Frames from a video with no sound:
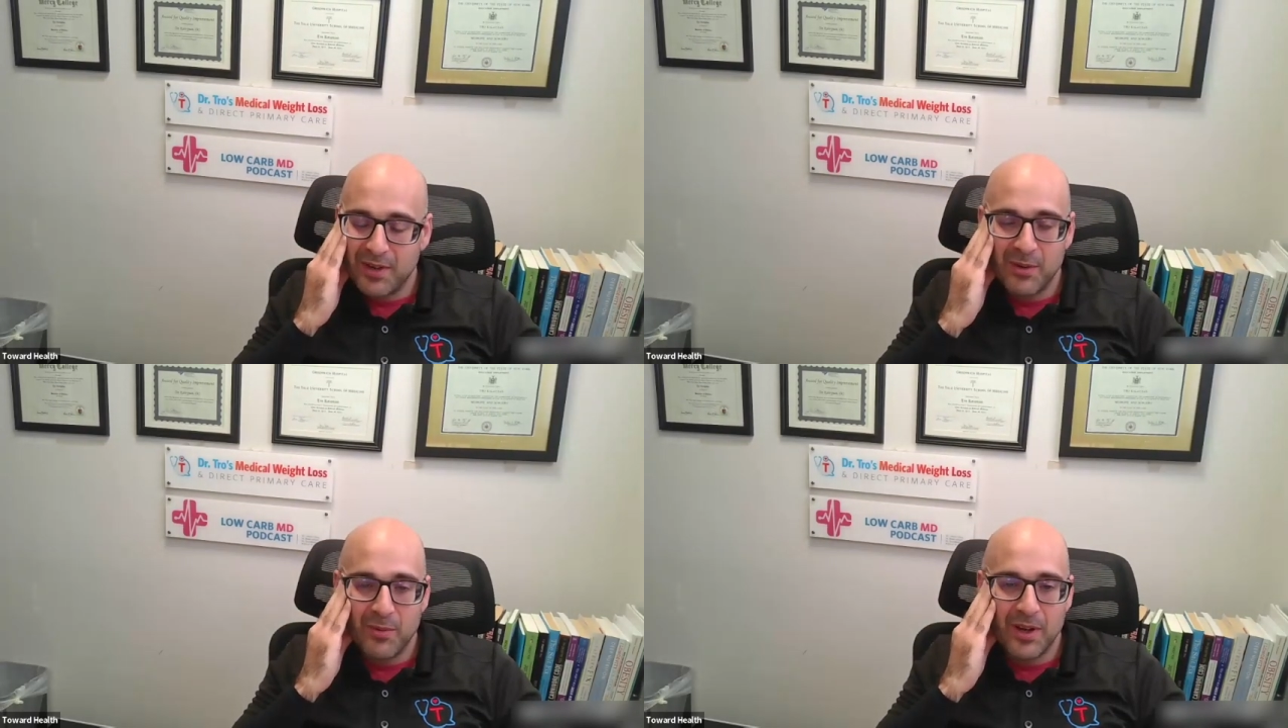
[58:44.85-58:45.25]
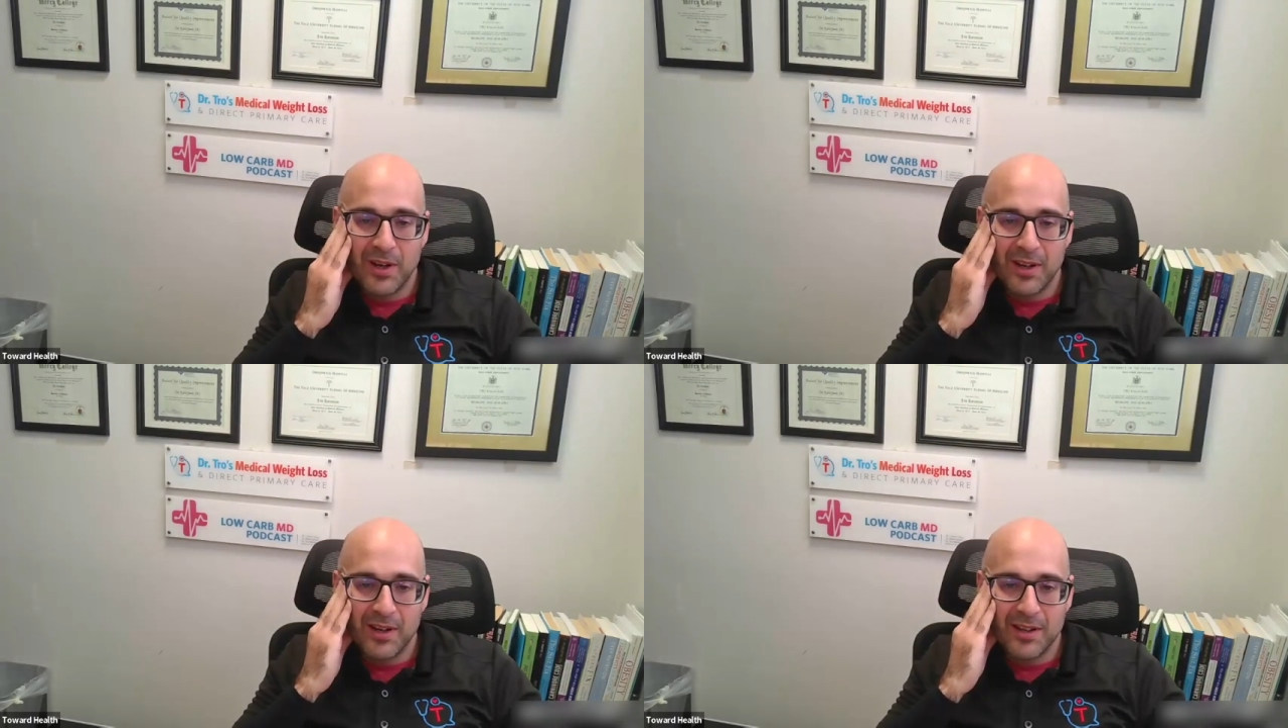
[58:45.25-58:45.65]
I want
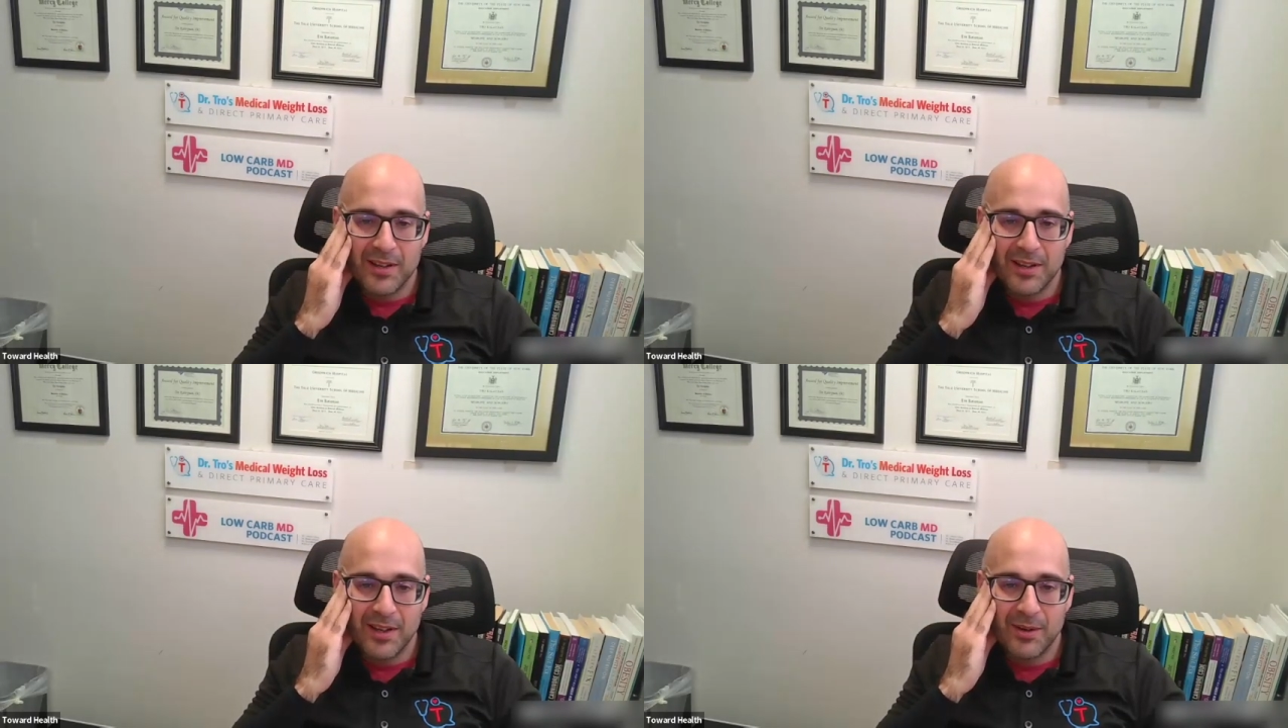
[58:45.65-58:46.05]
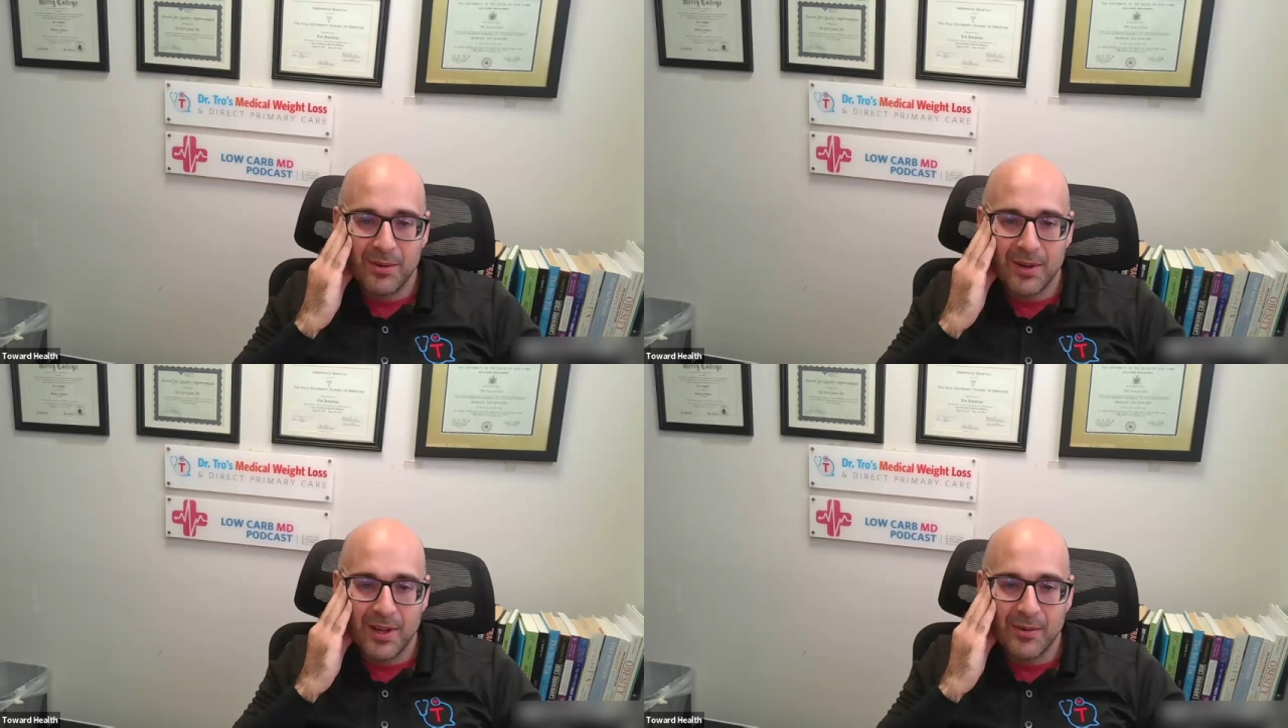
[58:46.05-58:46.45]

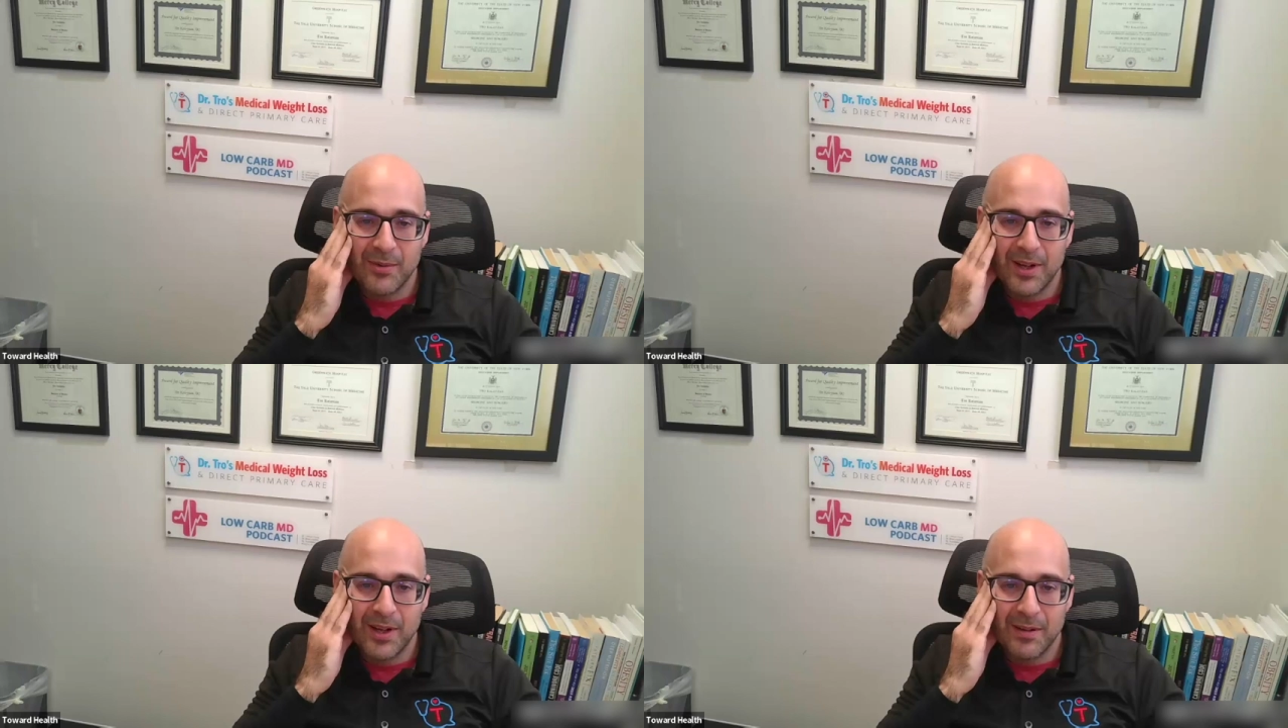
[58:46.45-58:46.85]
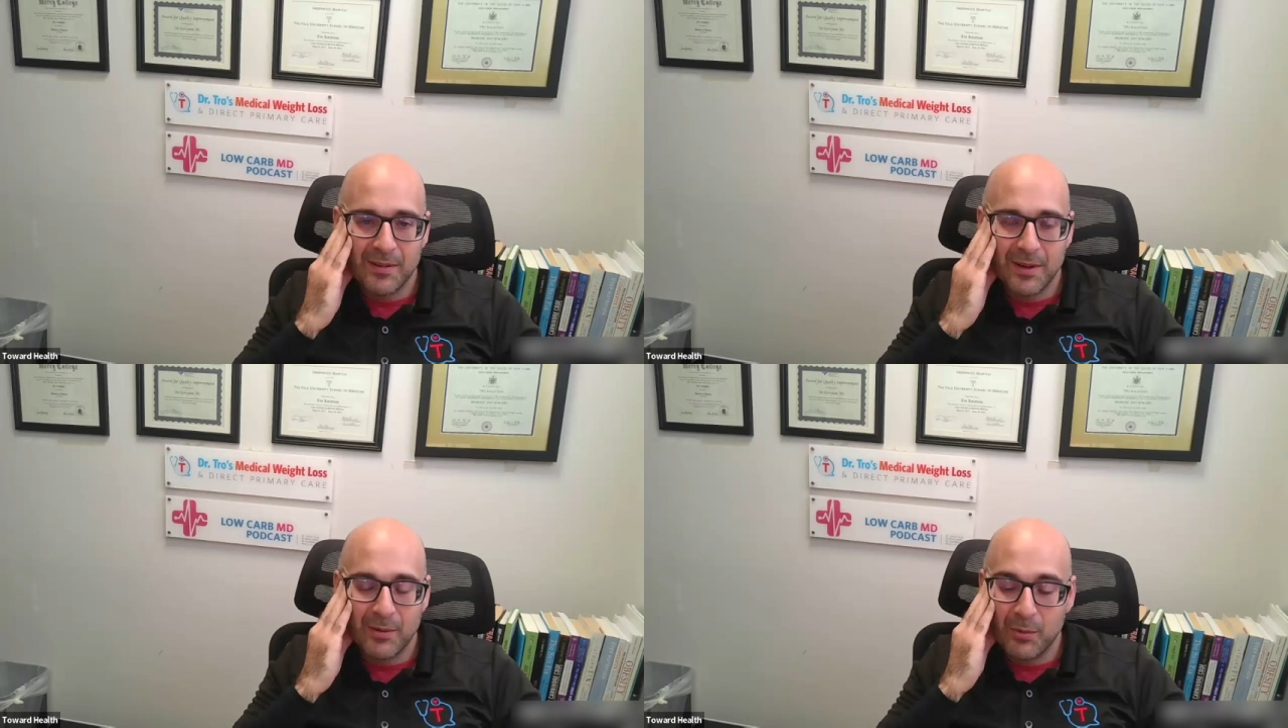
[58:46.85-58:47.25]

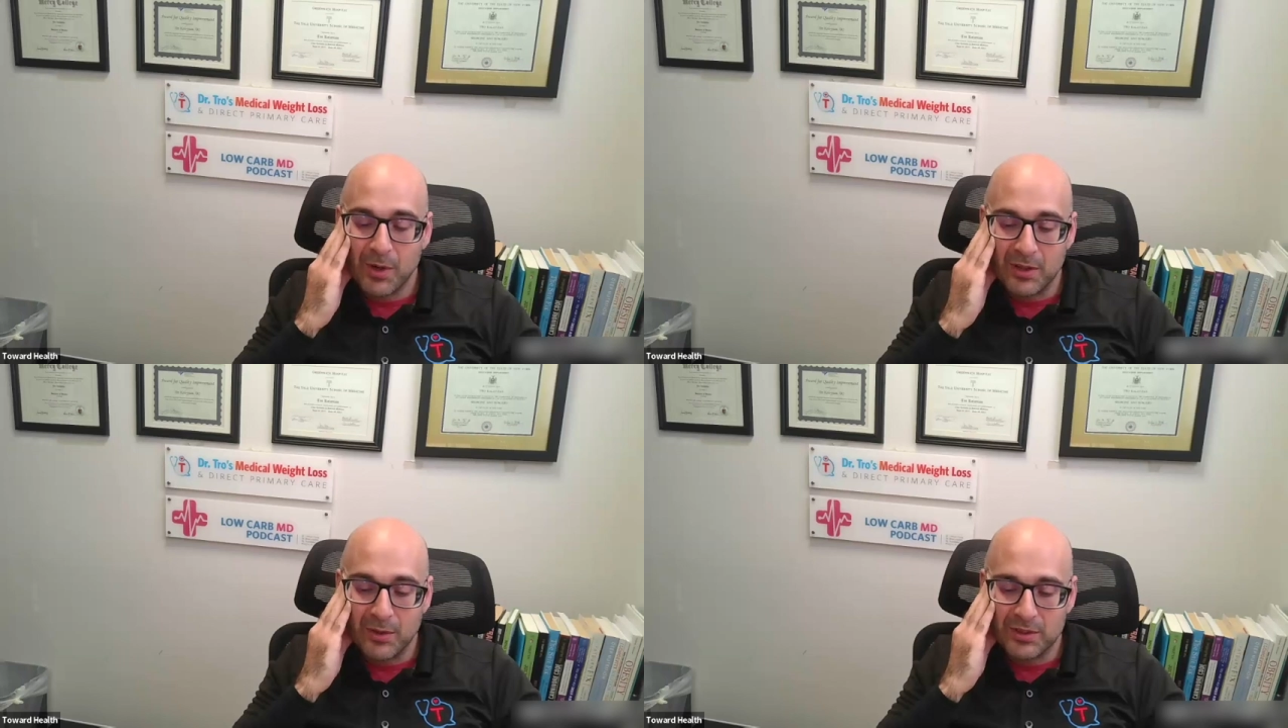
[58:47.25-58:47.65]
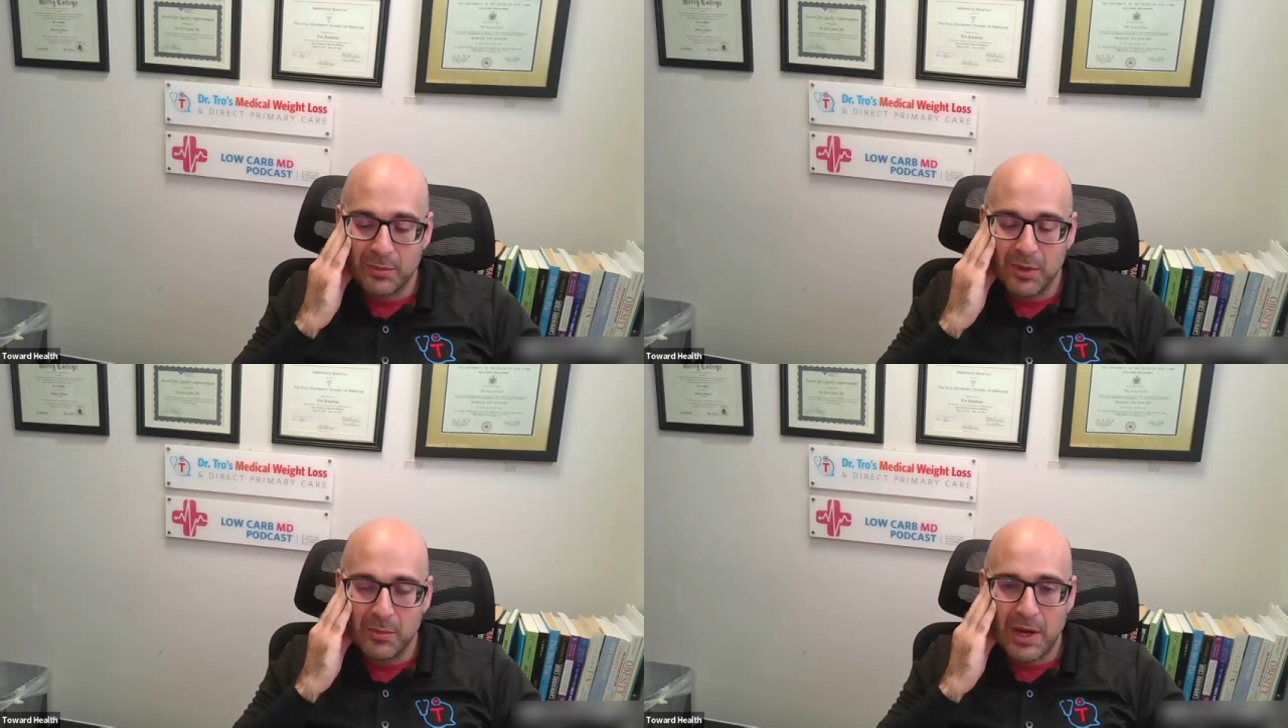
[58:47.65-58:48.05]
to do
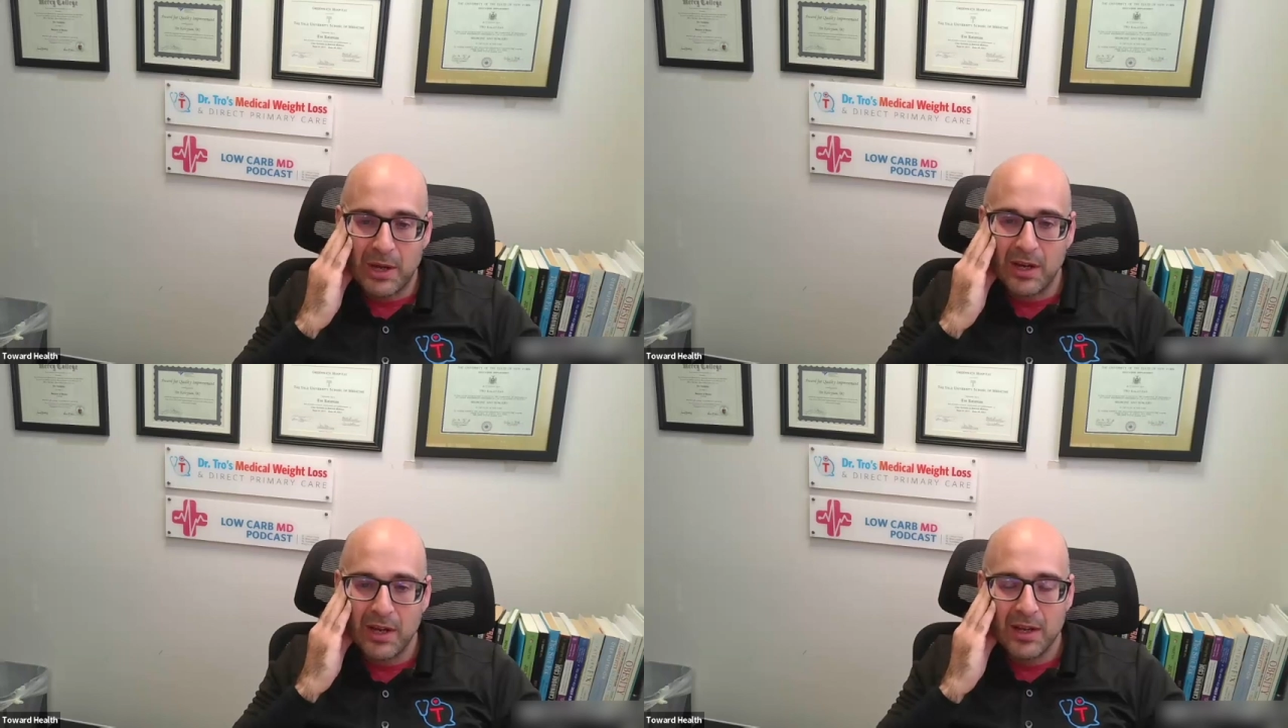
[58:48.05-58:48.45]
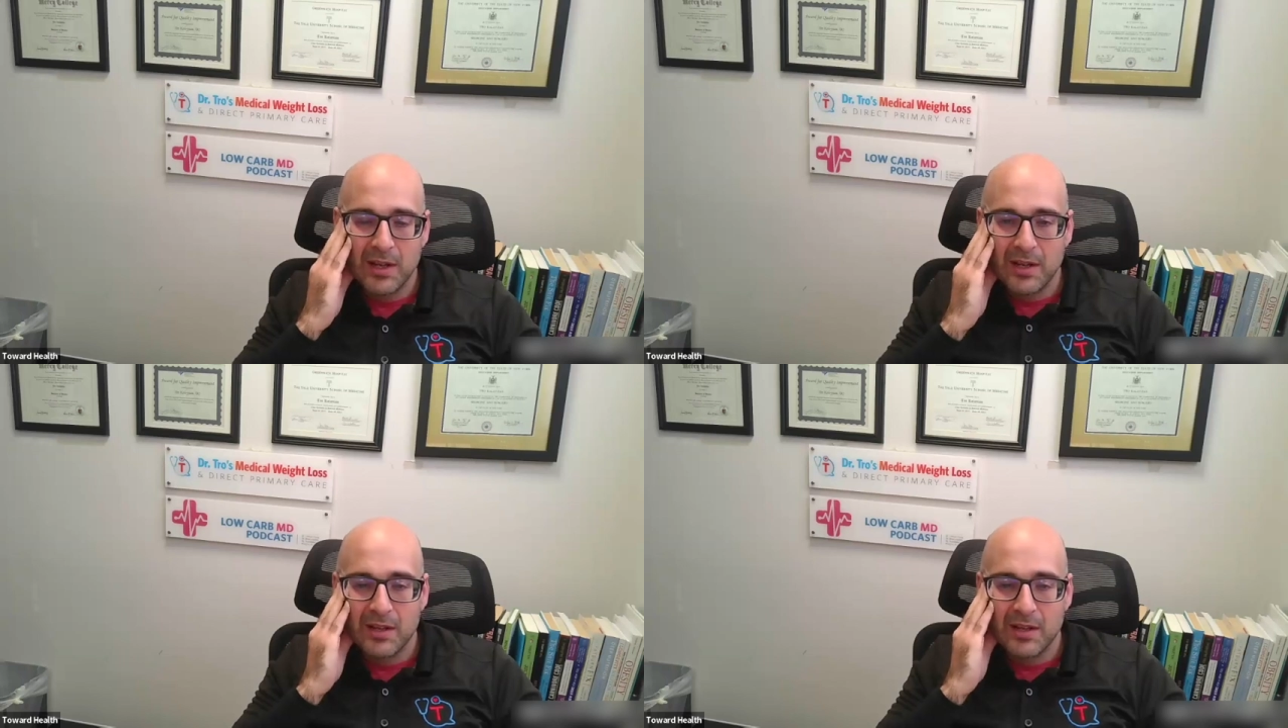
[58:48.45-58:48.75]
something about it.